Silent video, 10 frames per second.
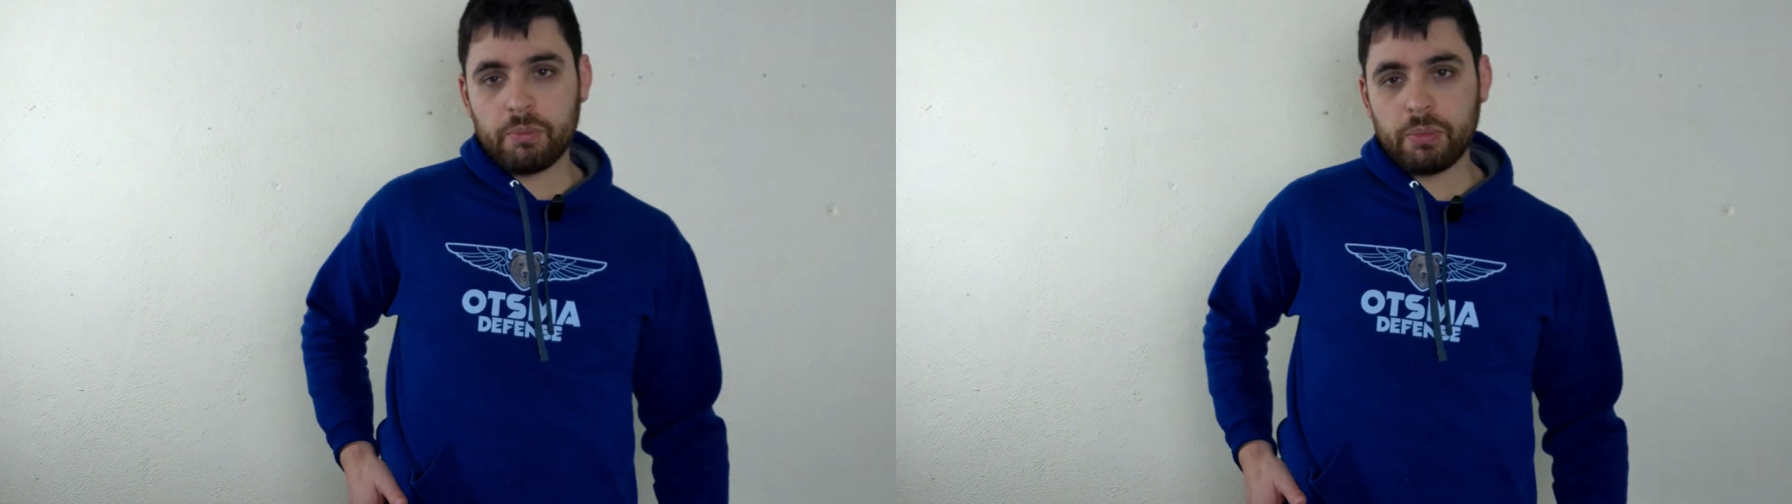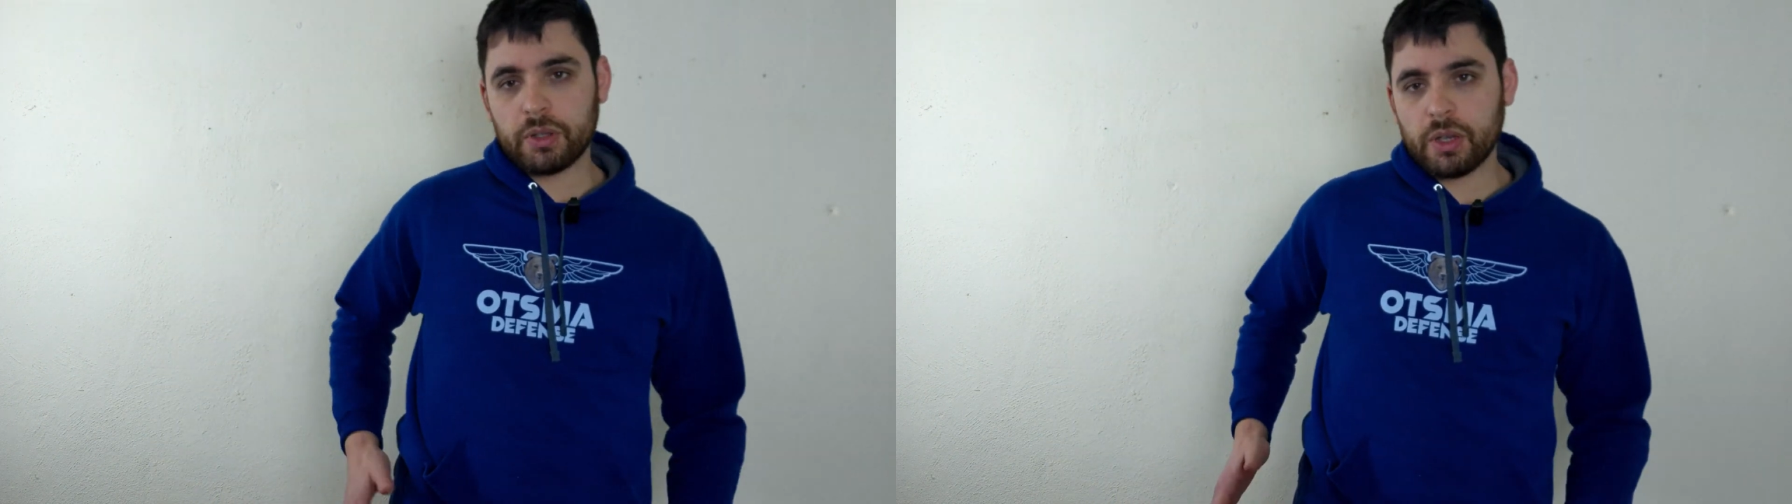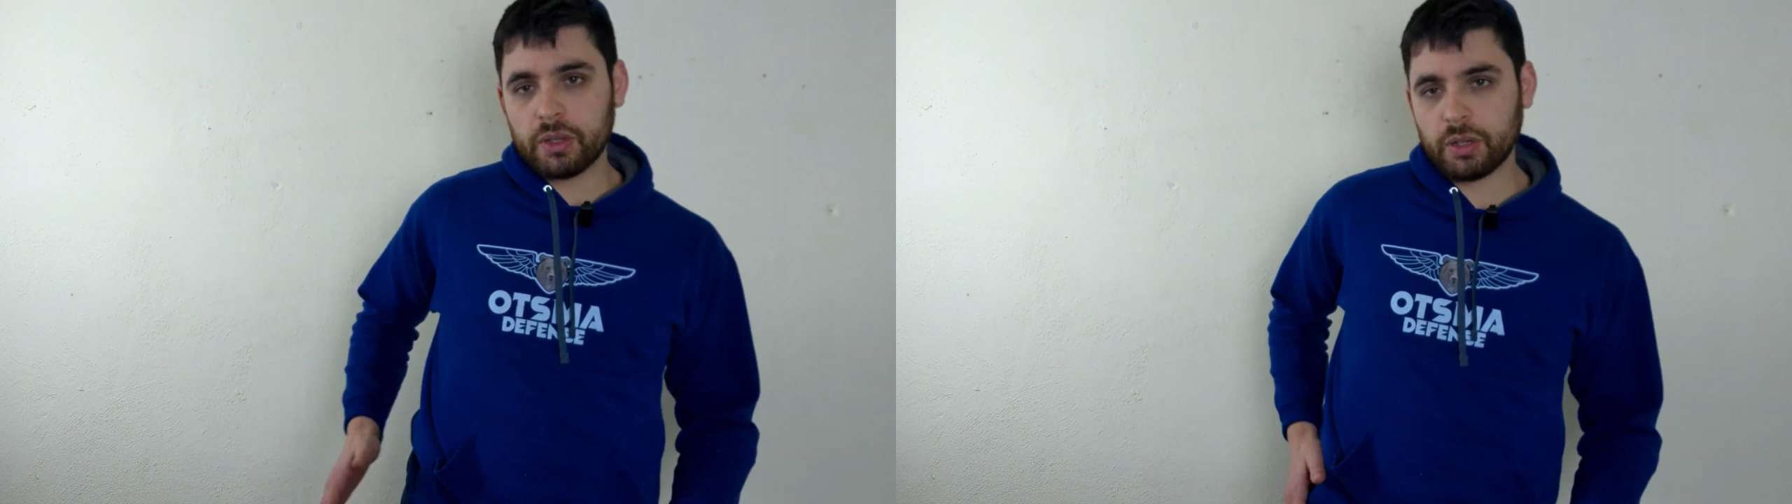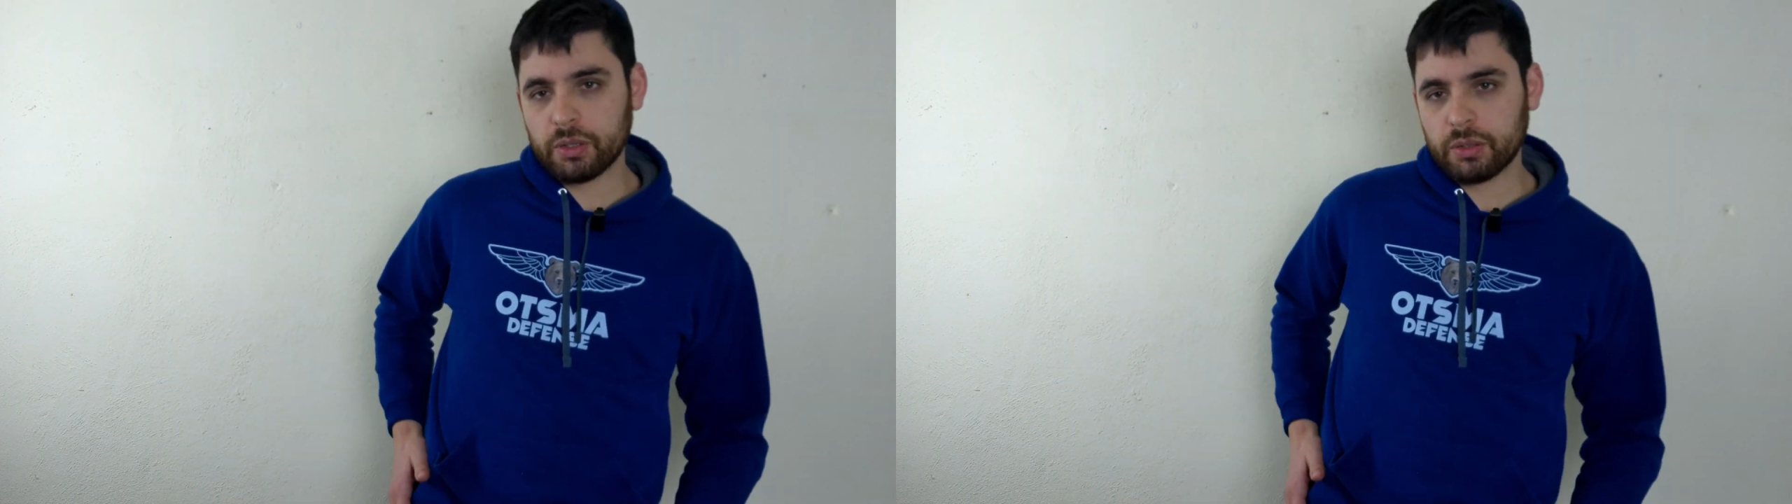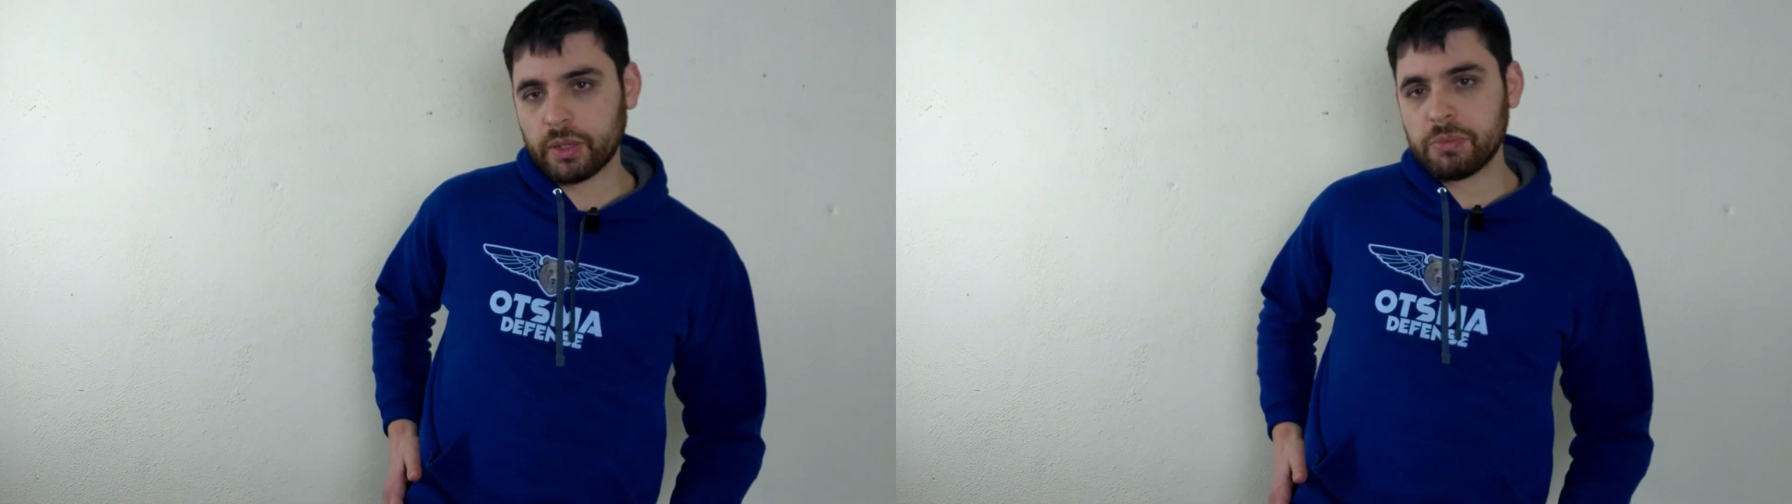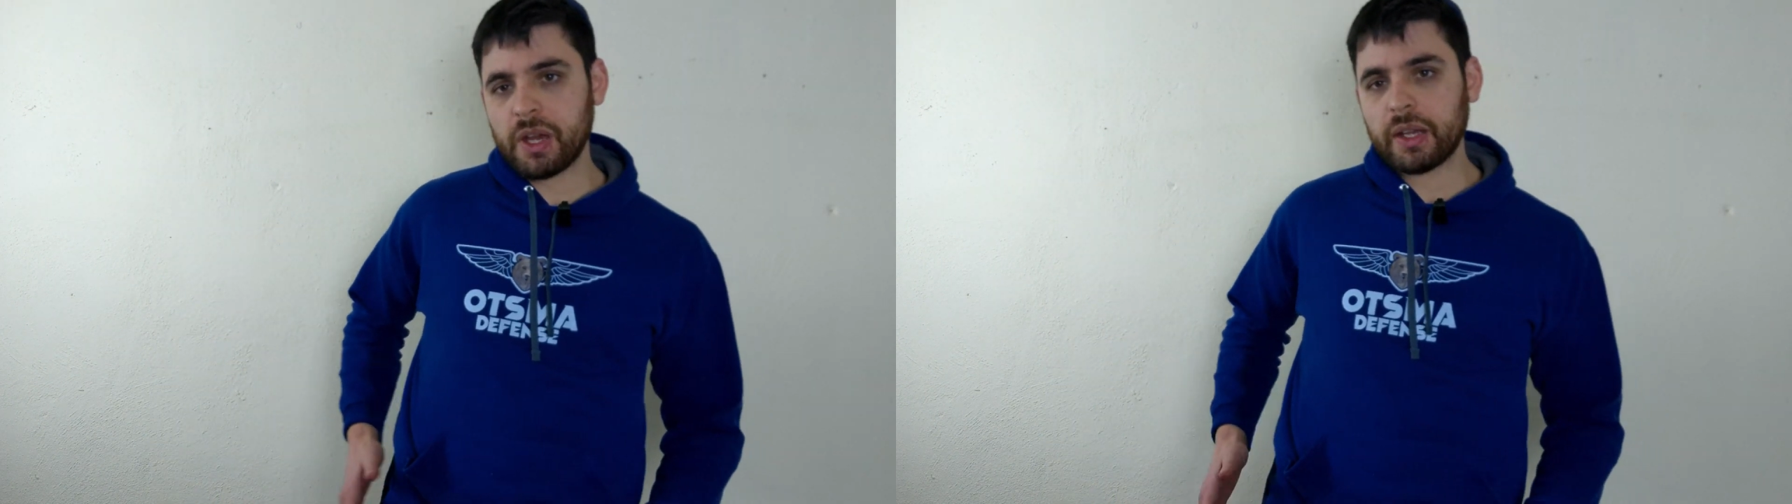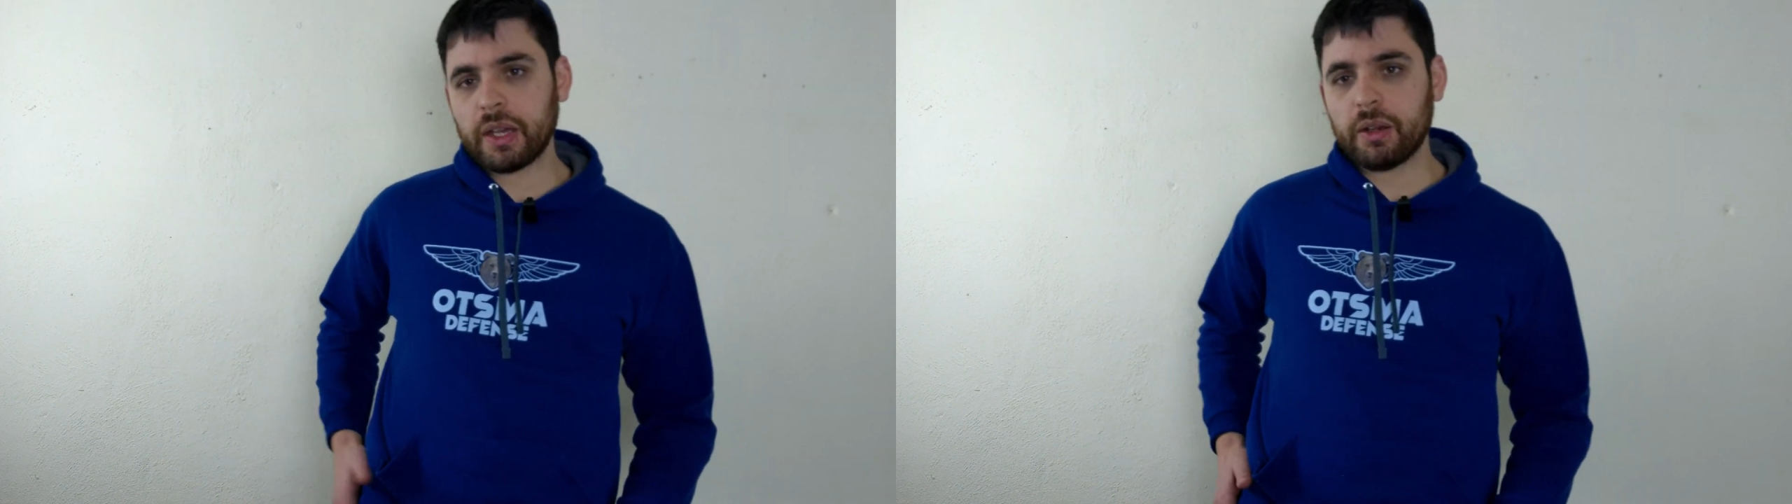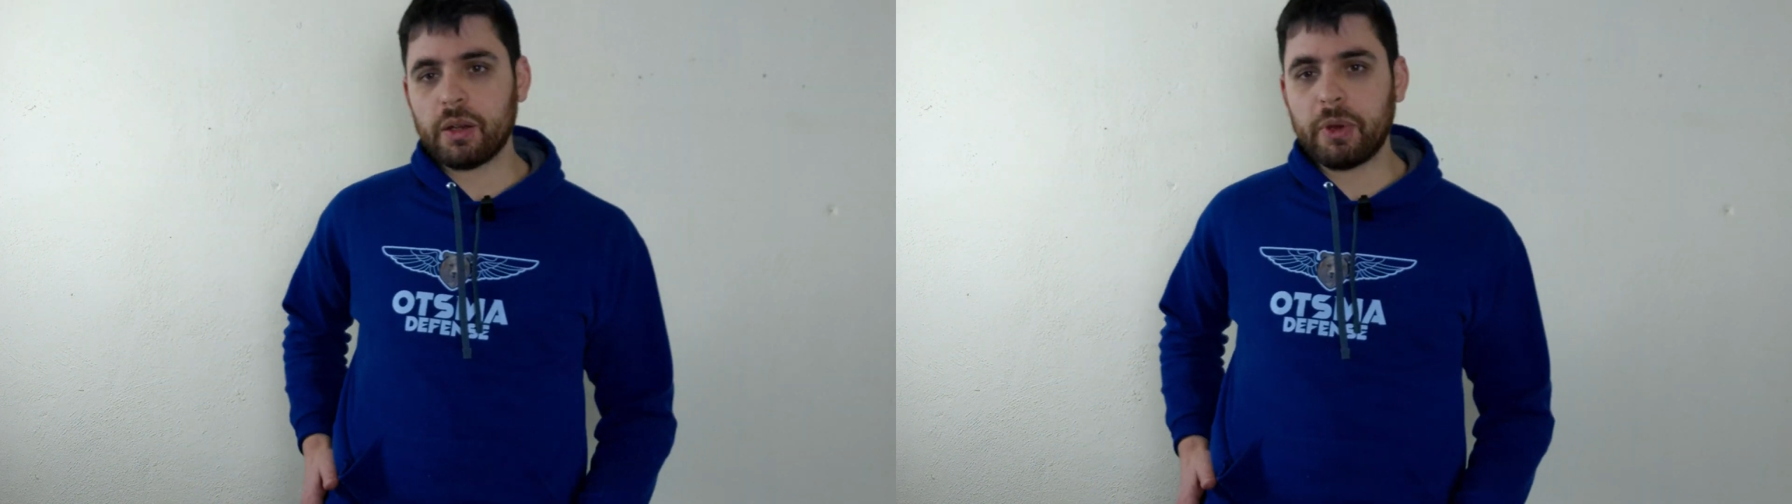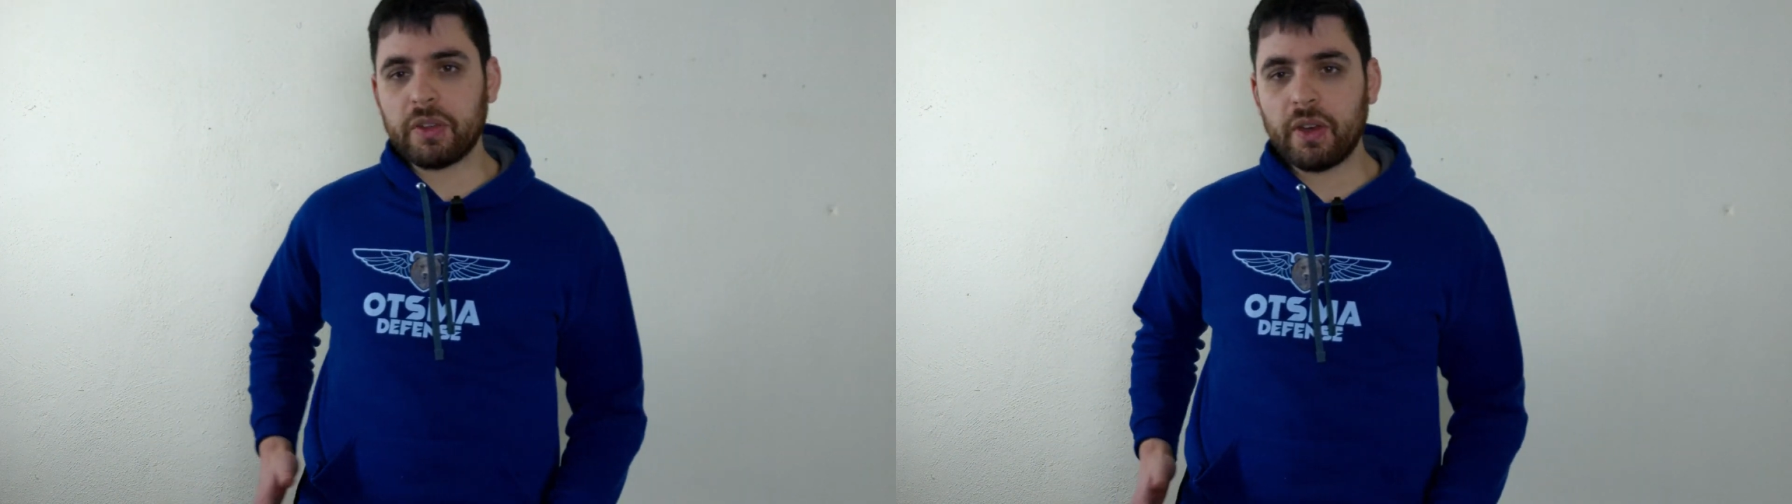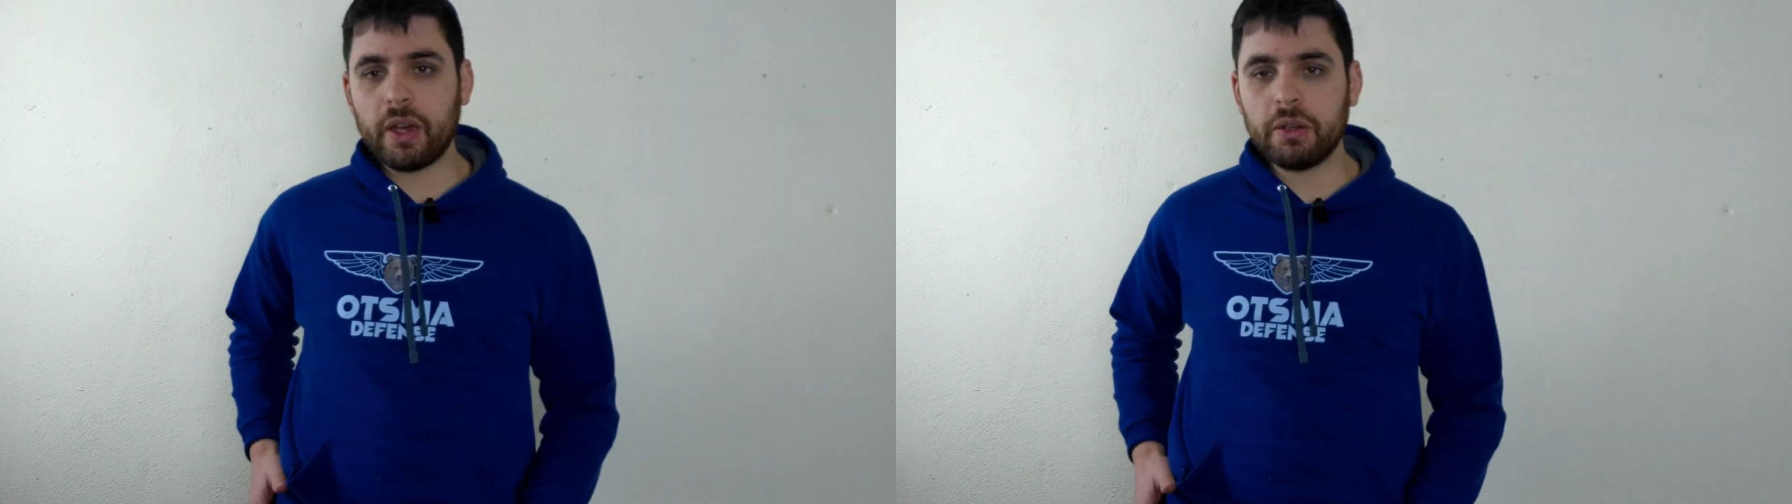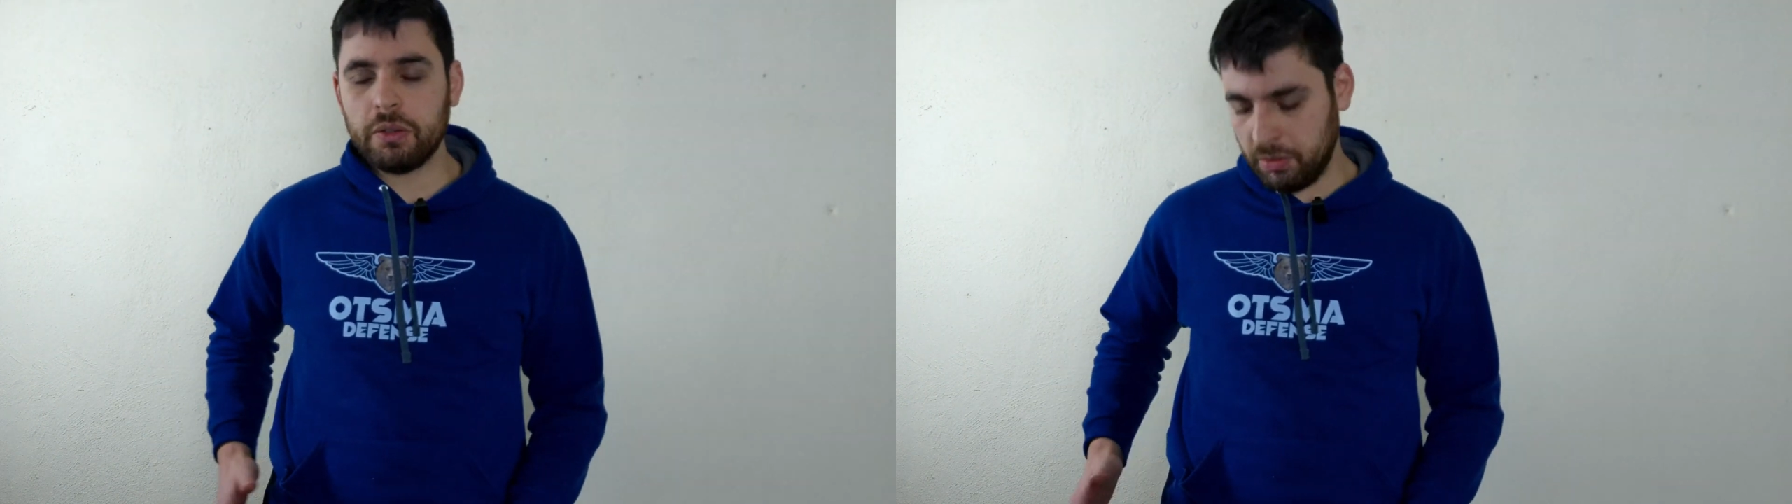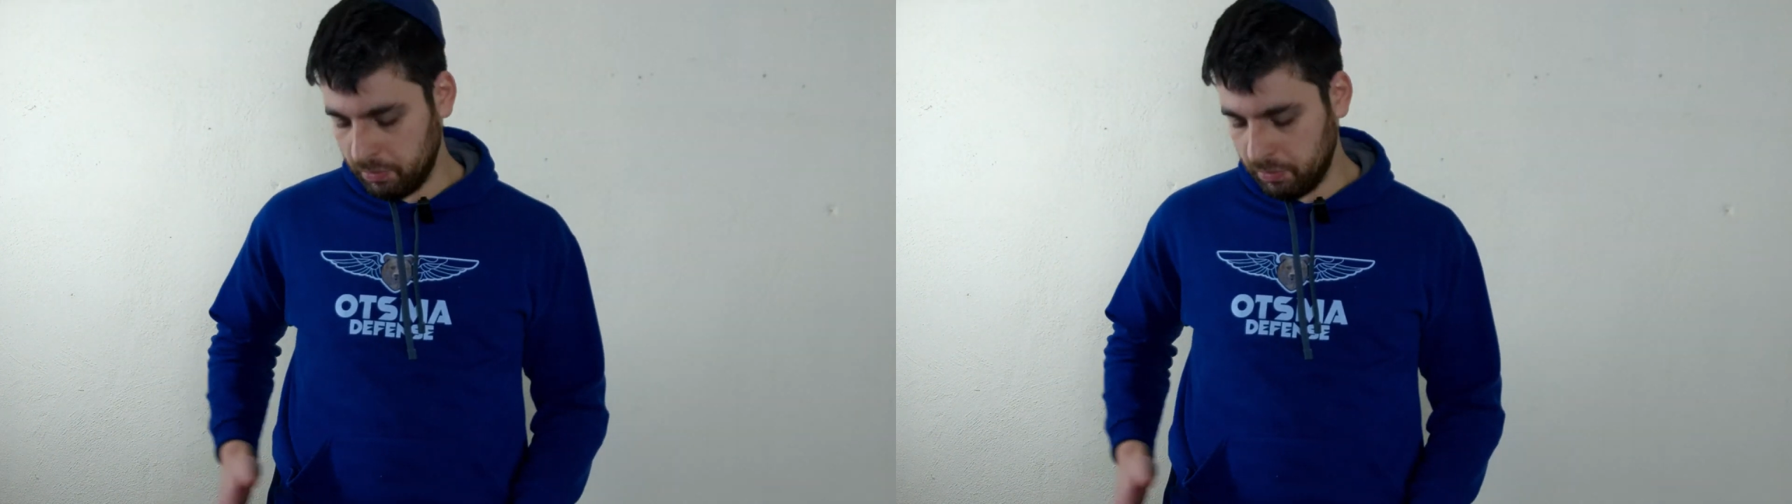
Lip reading: But either, like me, I carry on my side,